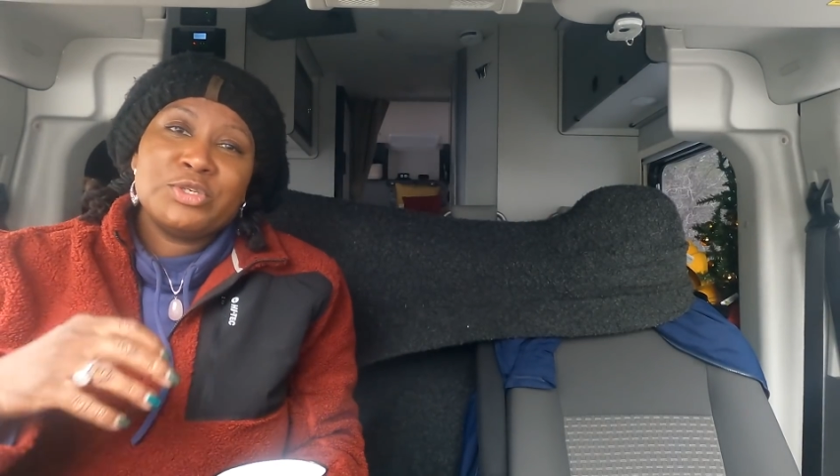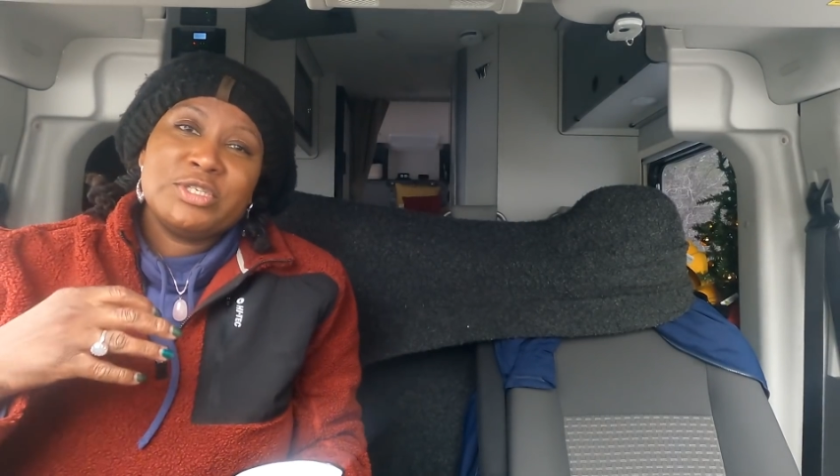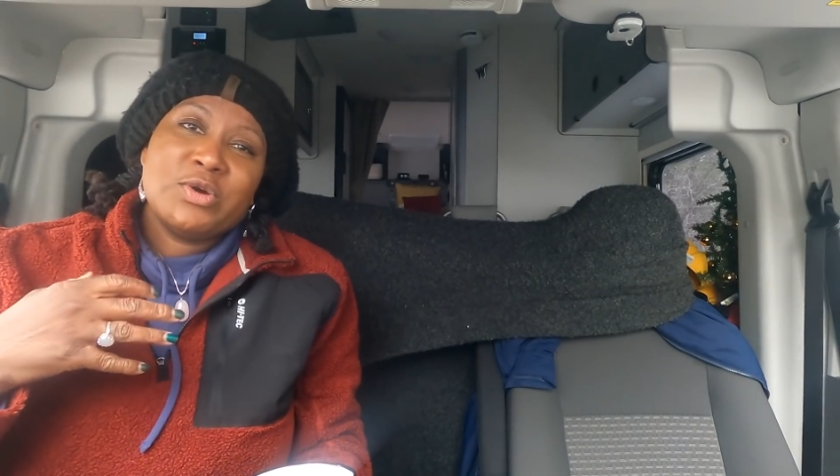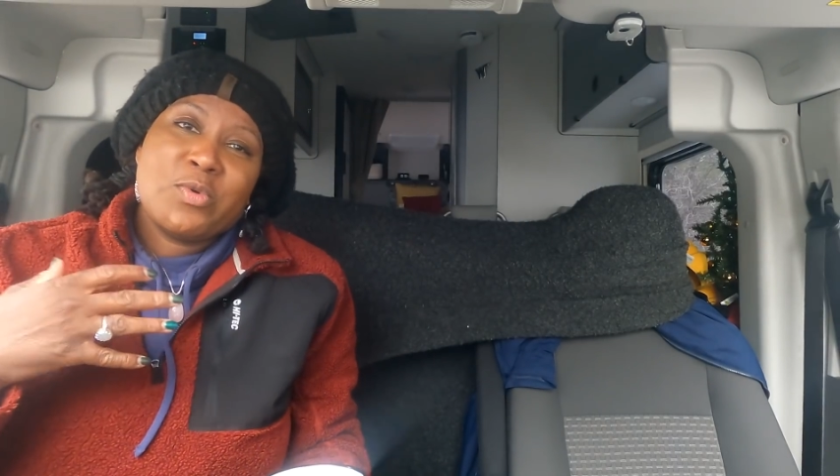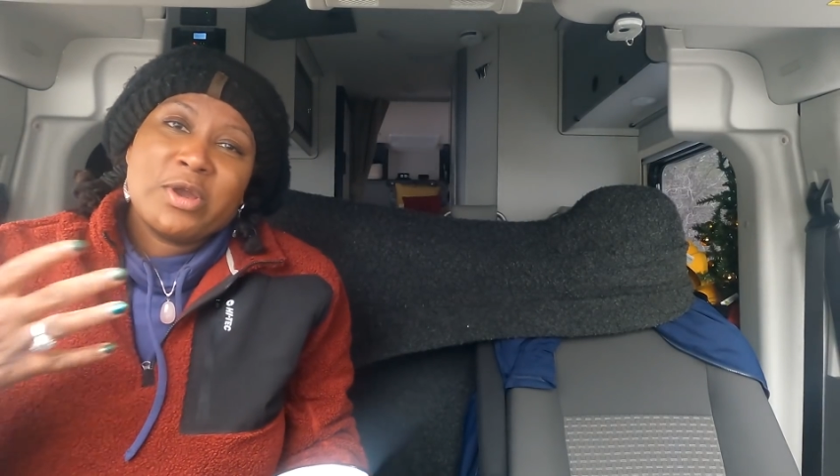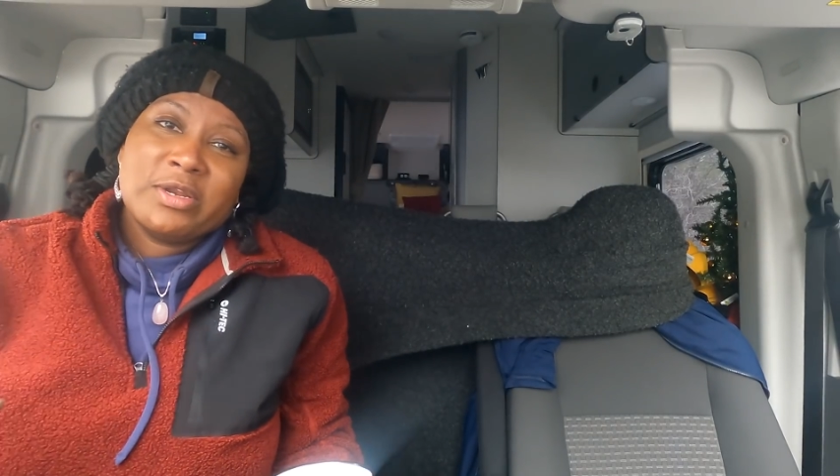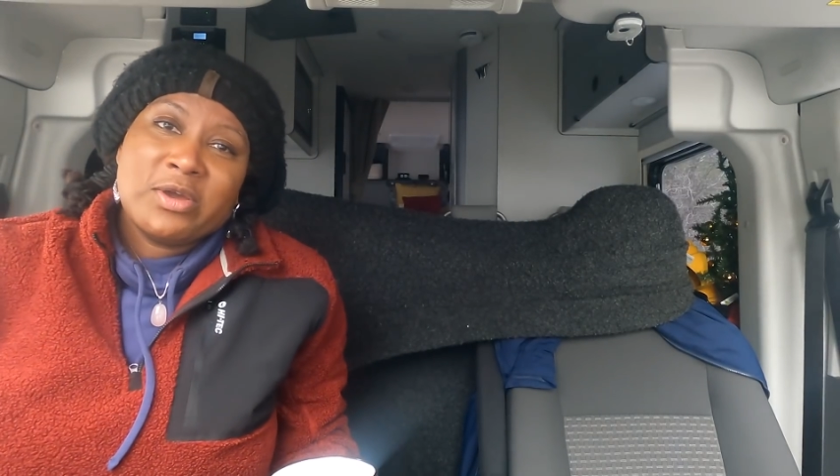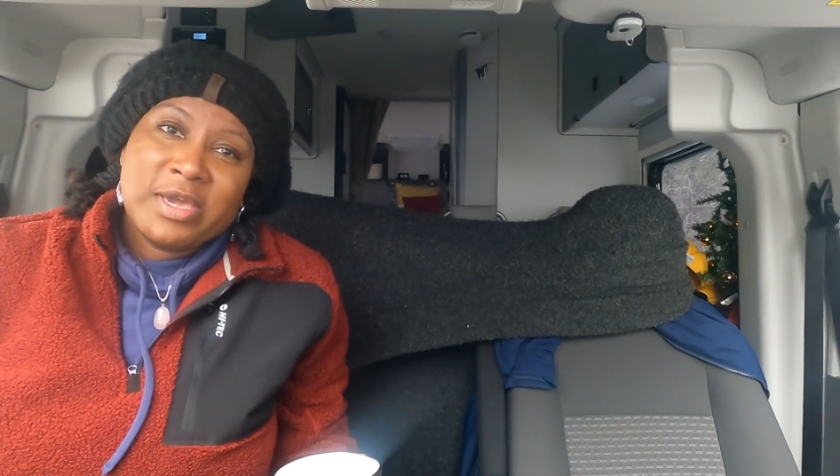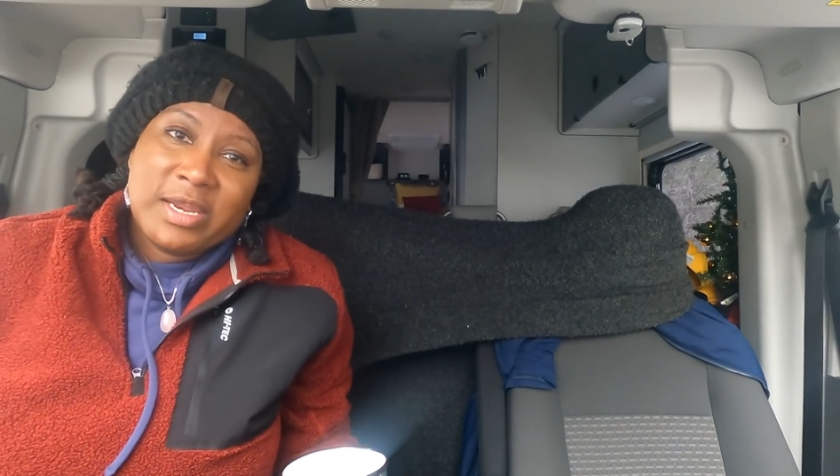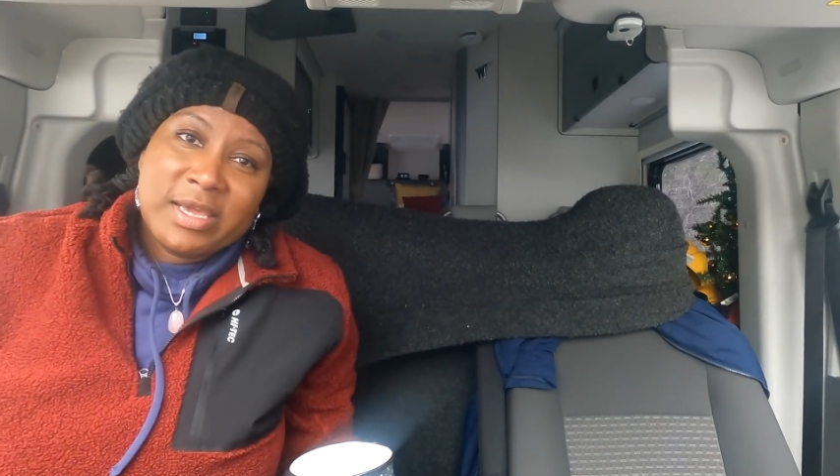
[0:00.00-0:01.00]
we're still working
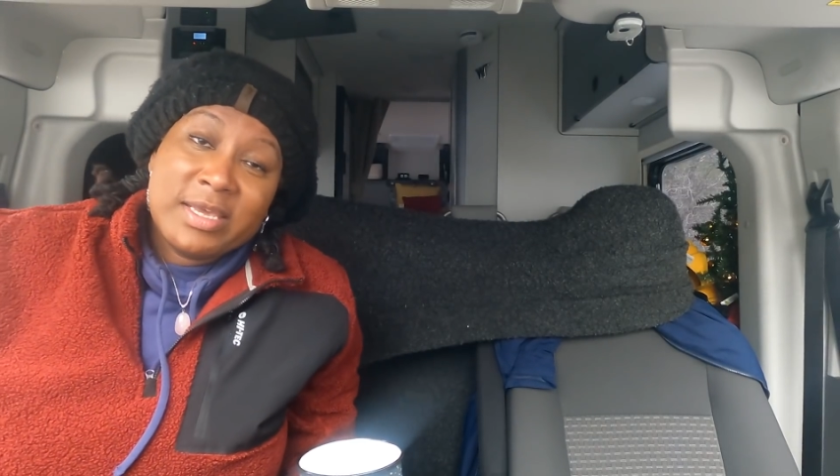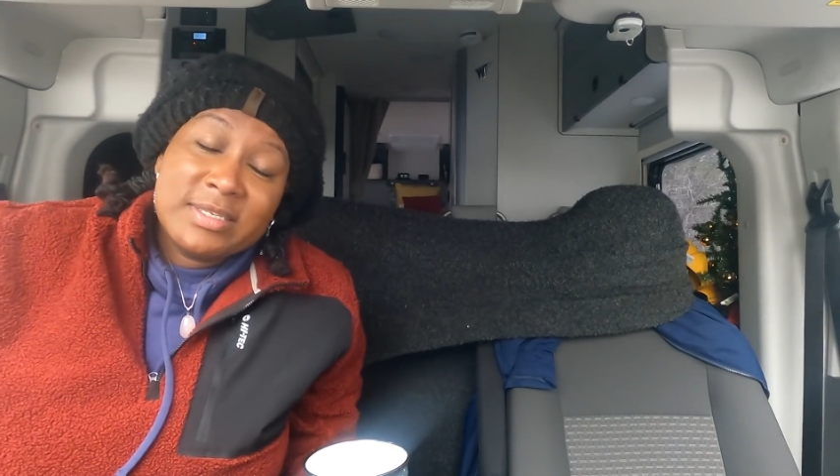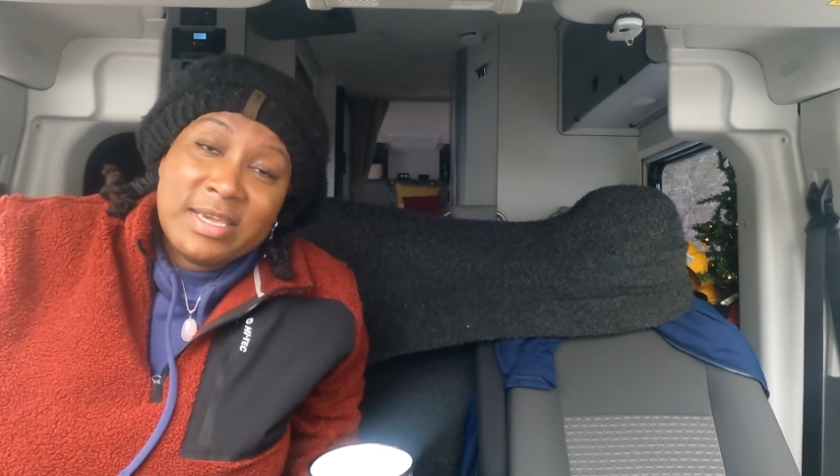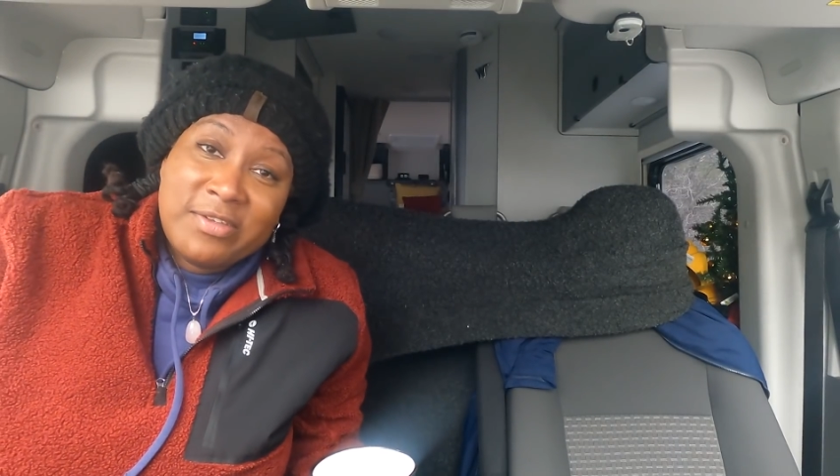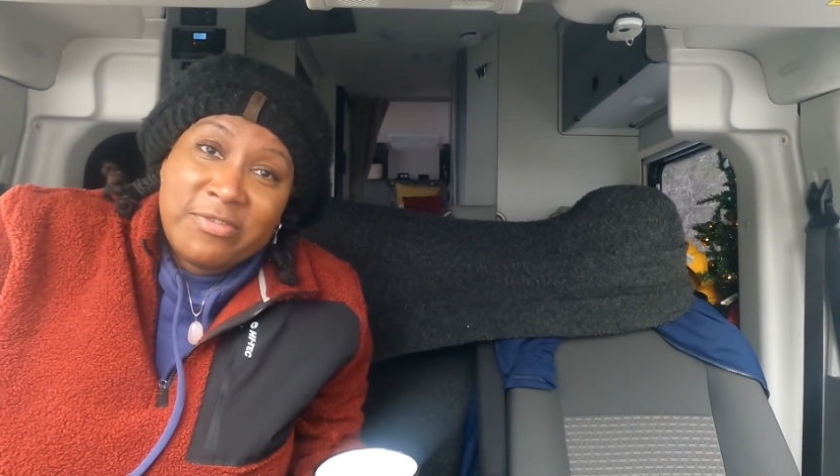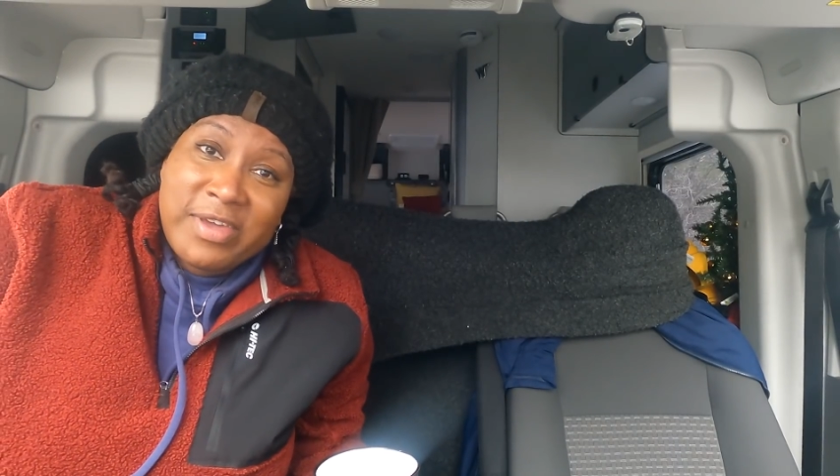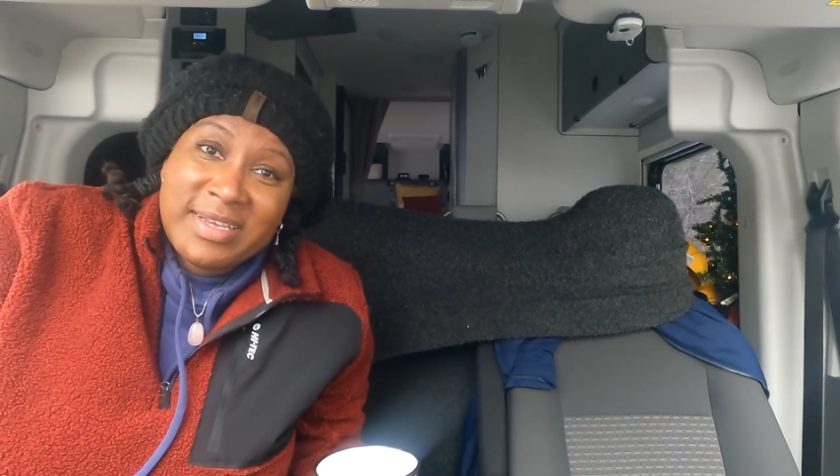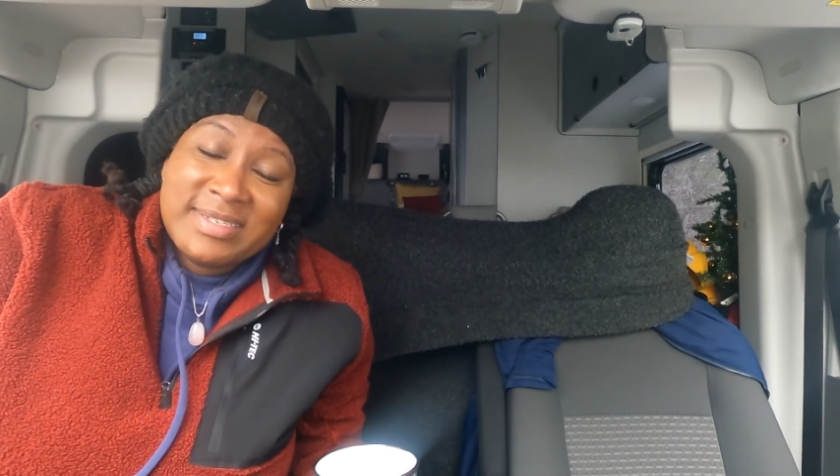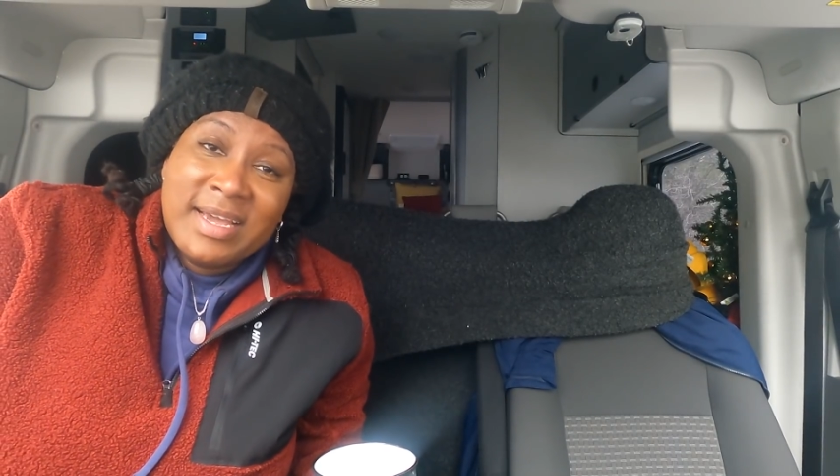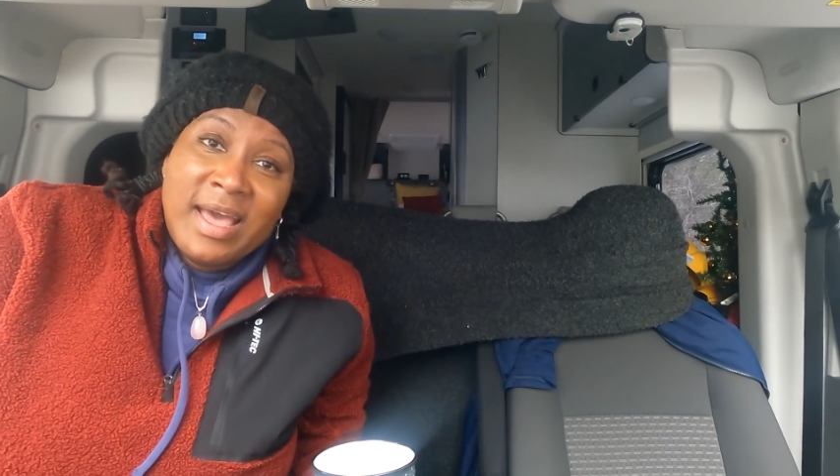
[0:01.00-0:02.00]
on getting his heat
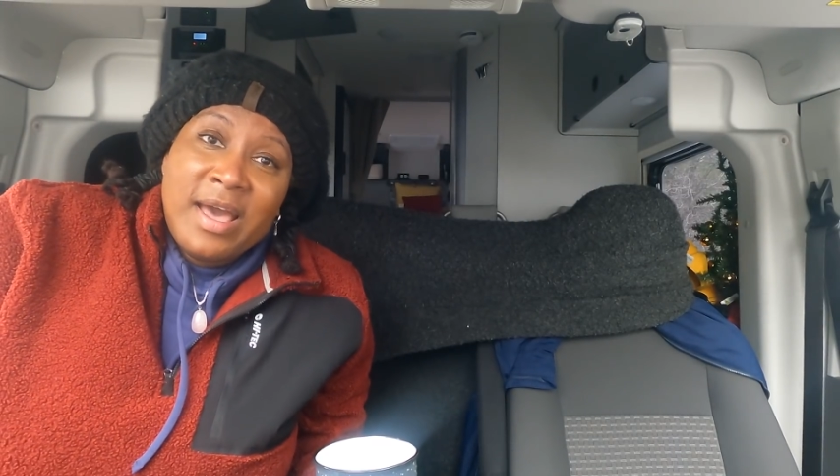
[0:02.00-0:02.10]
fixed.